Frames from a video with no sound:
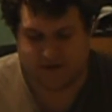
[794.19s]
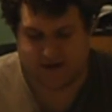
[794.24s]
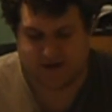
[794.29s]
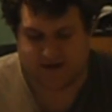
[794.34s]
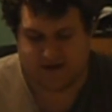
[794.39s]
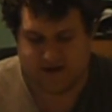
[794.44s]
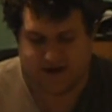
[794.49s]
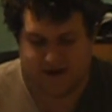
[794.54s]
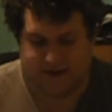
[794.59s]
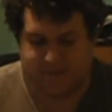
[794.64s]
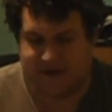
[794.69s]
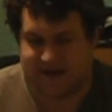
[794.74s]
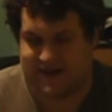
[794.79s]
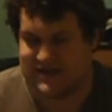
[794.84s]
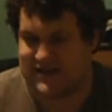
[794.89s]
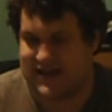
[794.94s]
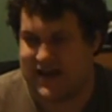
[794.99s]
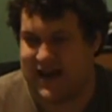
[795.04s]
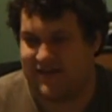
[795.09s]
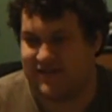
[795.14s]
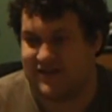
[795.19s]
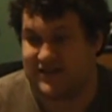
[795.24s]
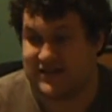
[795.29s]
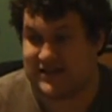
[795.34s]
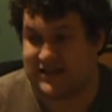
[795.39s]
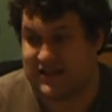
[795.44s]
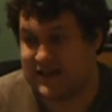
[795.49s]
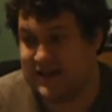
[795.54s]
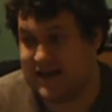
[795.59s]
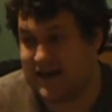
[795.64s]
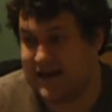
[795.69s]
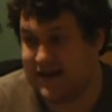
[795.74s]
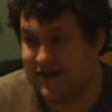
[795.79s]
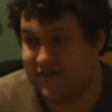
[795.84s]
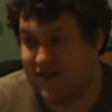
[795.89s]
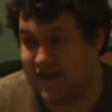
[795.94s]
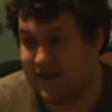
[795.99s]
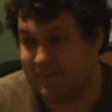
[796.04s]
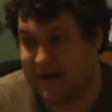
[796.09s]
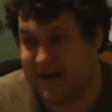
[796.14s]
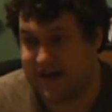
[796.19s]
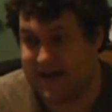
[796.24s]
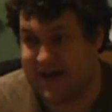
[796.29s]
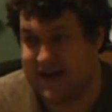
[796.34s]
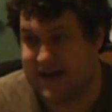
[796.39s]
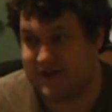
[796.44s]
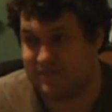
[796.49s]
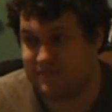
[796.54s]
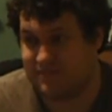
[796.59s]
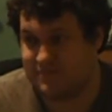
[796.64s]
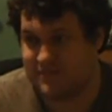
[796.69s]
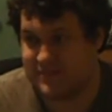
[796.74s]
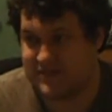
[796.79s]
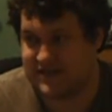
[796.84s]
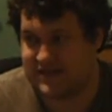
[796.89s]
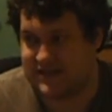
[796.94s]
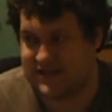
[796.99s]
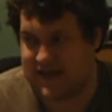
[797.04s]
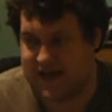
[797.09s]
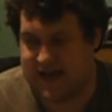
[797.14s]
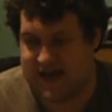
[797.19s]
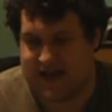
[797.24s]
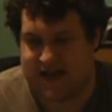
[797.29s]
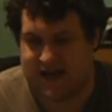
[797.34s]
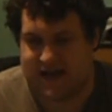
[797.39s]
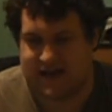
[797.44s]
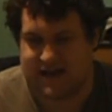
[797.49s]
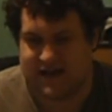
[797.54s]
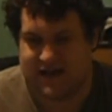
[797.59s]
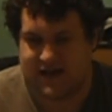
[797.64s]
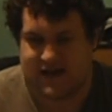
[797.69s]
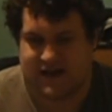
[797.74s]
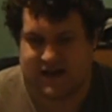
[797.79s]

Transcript: but because I haven't seen any of them, I can't say